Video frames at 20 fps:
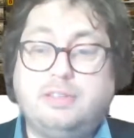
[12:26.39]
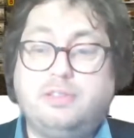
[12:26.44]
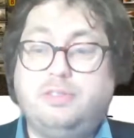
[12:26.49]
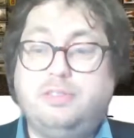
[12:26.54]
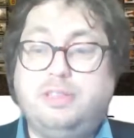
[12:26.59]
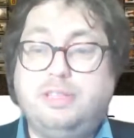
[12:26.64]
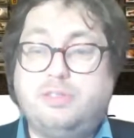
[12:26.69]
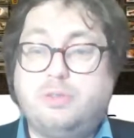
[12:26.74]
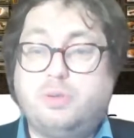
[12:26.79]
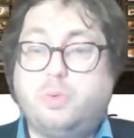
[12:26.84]

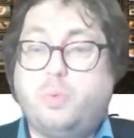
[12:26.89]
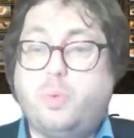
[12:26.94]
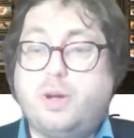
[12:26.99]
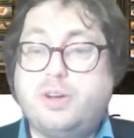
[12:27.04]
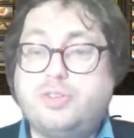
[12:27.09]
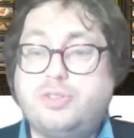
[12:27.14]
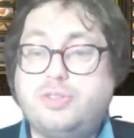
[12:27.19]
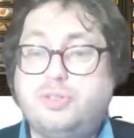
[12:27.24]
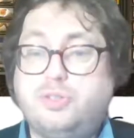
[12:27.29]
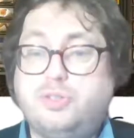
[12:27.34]
These are
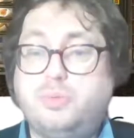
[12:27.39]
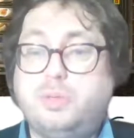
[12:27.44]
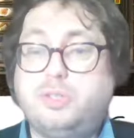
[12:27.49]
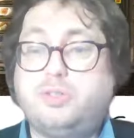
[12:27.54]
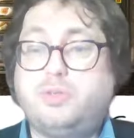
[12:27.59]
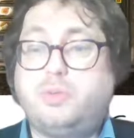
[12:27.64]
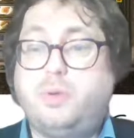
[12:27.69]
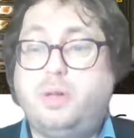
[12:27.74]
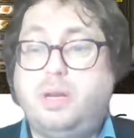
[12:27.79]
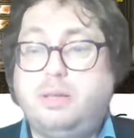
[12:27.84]
questions
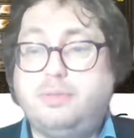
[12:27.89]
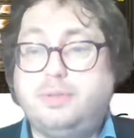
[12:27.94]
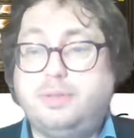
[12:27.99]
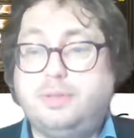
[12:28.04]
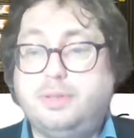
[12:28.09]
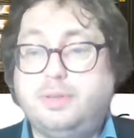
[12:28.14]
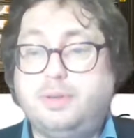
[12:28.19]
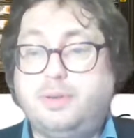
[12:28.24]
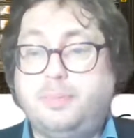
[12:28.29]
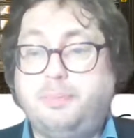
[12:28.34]
which are
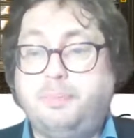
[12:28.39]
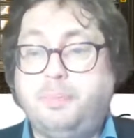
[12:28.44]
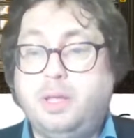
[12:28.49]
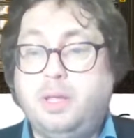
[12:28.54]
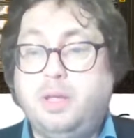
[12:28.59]
relevant here.